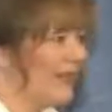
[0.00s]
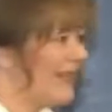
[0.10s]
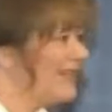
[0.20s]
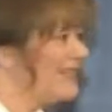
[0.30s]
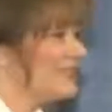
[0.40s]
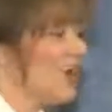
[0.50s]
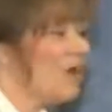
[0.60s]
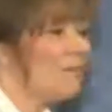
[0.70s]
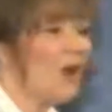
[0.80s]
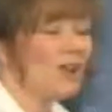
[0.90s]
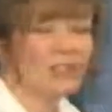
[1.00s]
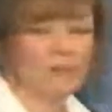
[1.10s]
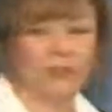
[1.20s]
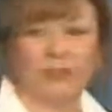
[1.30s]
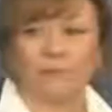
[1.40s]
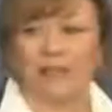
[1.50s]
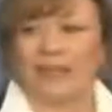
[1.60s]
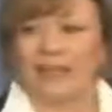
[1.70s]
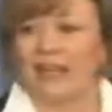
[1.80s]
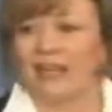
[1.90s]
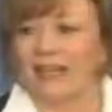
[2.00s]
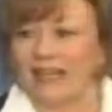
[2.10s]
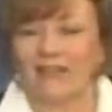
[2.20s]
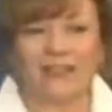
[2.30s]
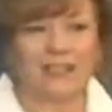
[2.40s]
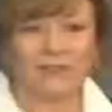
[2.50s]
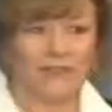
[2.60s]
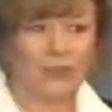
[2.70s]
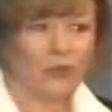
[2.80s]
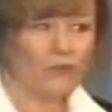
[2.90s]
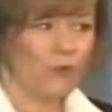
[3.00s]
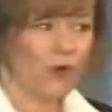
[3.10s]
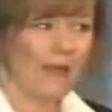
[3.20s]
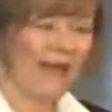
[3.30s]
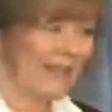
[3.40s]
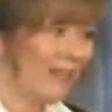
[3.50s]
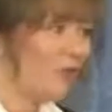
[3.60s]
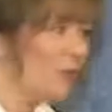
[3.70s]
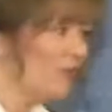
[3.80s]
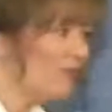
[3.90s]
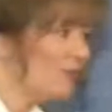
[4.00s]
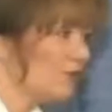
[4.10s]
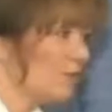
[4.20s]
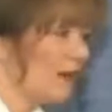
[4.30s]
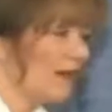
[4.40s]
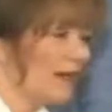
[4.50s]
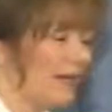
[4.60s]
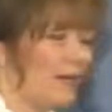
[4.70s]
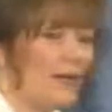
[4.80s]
It is not possible to be in this physical format, in your physical body,